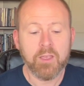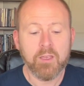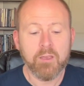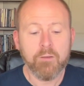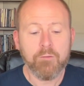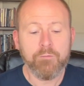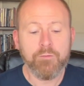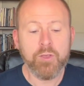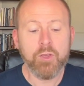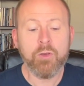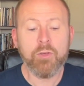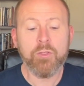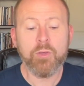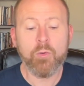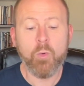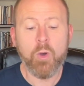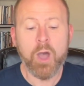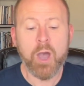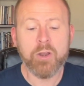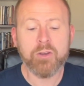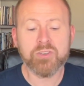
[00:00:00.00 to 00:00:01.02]
Fill the
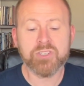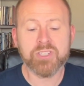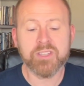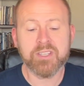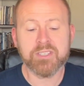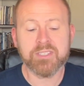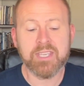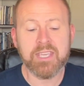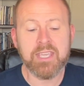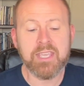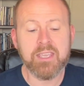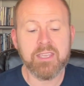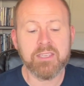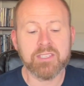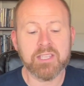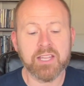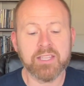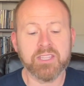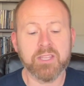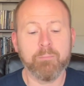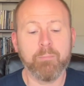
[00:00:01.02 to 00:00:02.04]
waters and the seas and
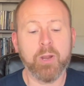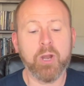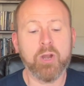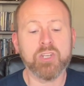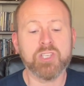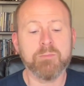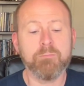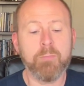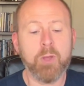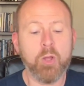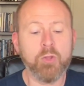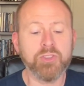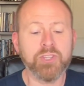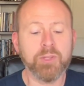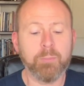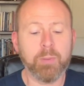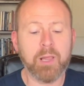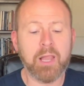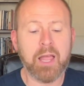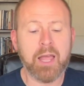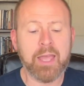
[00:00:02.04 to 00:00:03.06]
let the birds
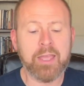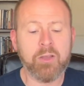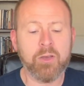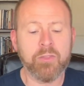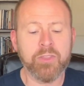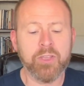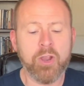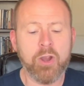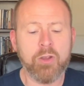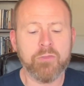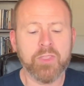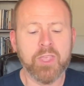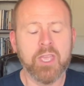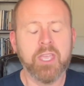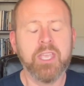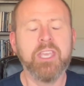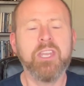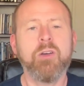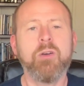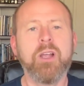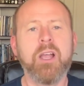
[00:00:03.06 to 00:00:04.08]
multiply on the earth.
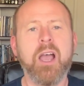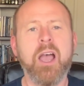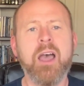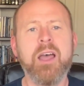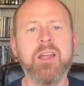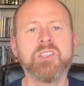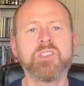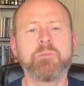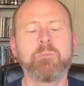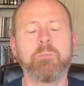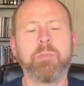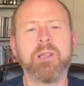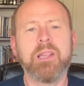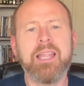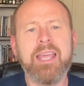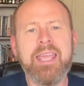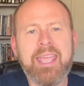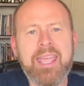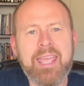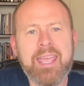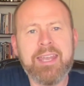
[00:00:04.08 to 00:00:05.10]
You know, God's
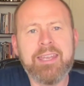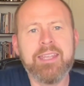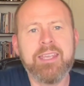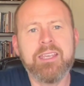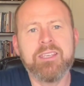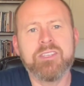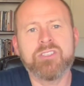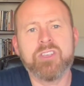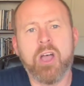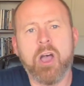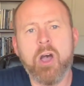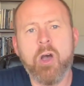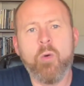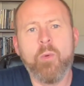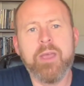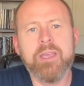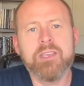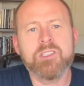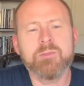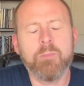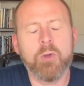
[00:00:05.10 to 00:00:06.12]
plan is
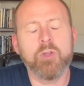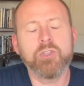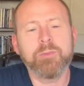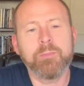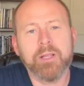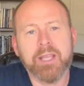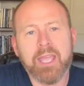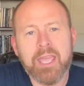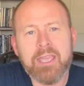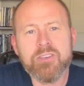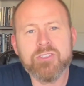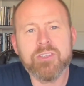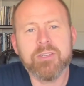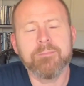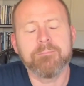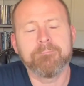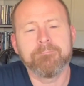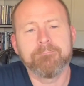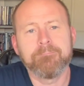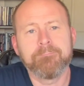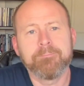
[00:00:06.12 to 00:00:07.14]
always multiplication.
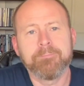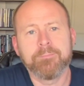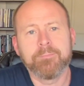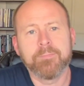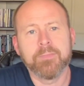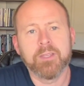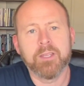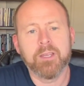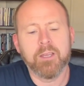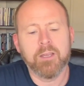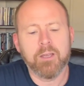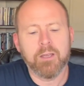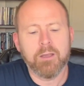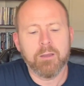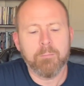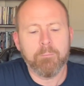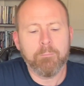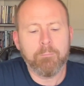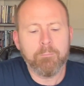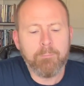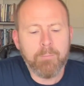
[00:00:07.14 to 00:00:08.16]

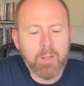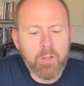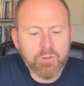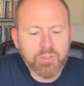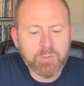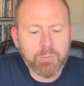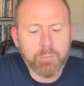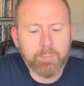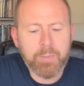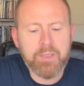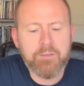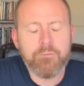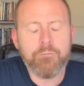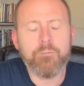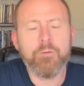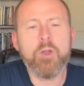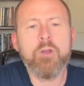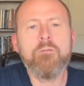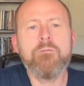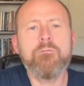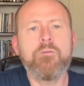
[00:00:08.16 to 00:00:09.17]
Multiple, be
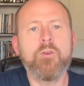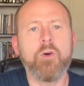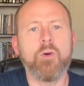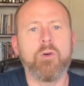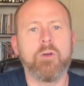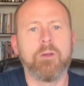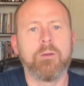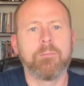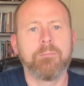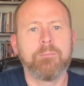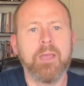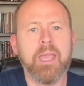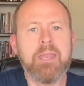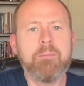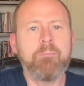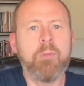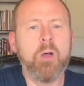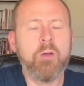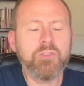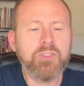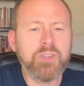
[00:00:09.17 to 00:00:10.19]
fruitful and
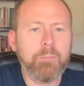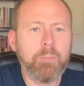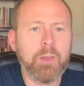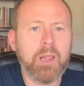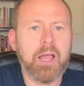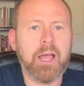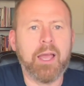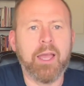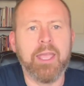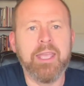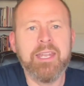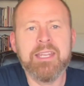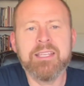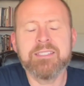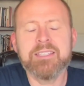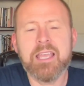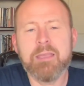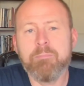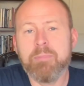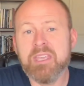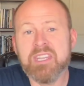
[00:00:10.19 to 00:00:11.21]
multiply. He didn't
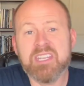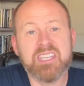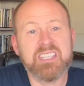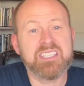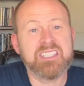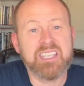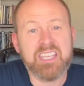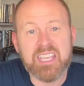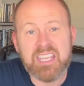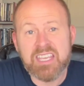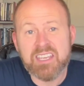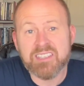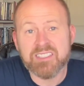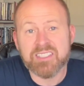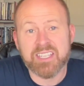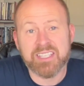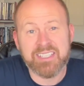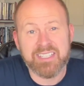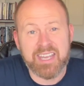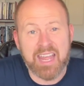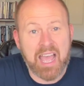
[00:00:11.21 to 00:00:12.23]
say be diseased
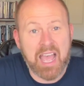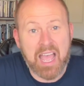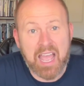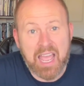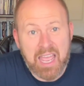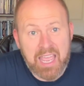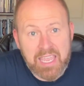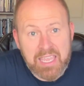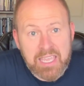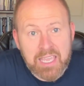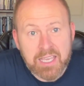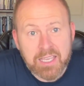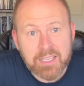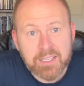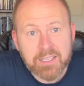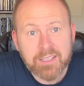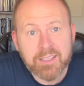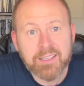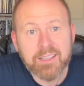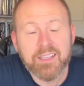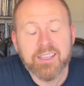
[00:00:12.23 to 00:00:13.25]
and die.
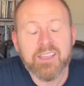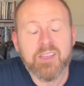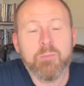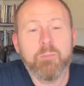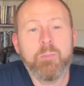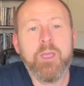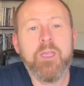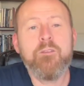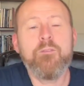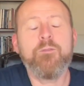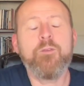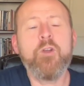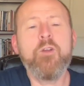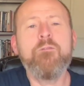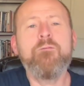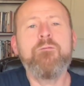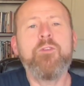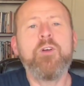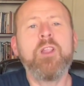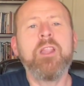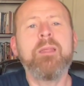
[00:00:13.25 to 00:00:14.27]
Be
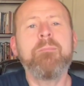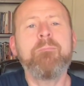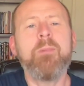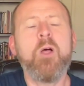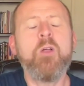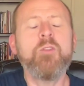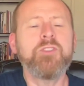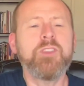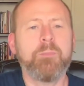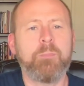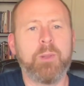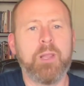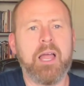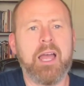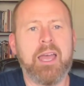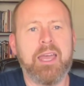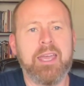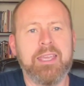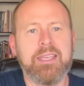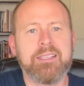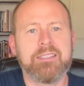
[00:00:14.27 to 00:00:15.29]
fruitful and
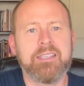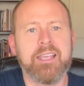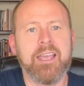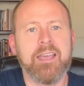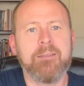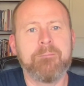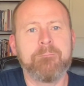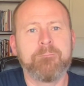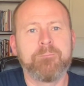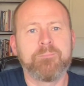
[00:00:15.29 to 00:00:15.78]
multiply, he said.